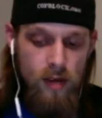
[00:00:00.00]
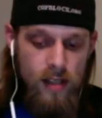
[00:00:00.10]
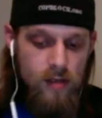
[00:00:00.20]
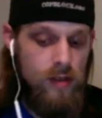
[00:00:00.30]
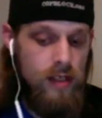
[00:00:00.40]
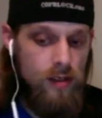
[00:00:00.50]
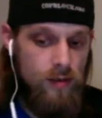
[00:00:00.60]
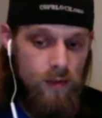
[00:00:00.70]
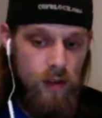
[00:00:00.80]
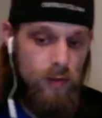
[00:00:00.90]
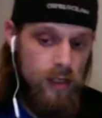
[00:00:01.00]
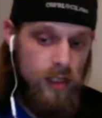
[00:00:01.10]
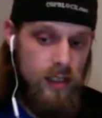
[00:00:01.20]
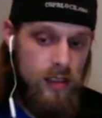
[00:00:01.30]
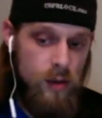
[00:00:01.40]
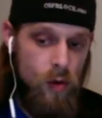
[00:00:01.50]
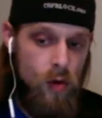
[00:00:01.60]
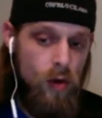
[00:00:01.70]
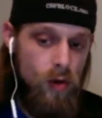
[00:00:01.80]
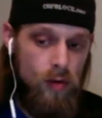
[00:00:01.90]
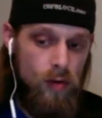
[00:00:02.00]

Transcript: to either film police or